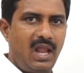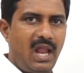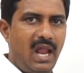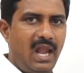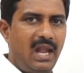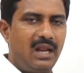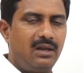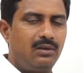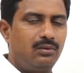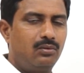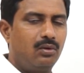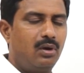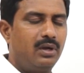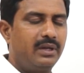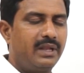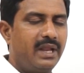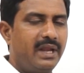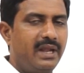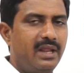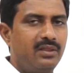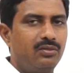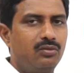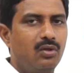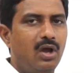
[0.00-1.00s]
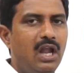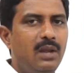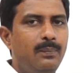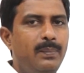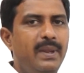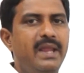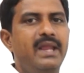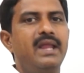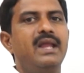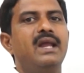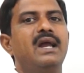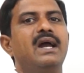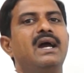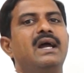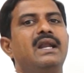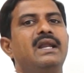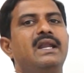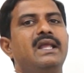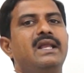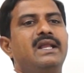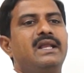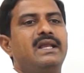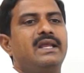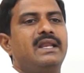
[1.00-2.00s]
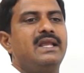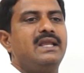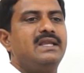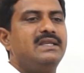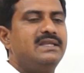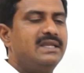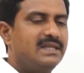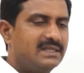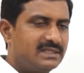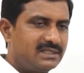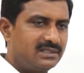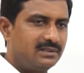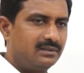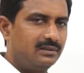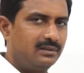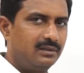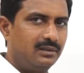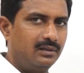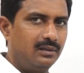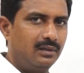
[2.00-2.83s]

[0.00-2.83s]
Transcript: Electron gain enthalpy decreases.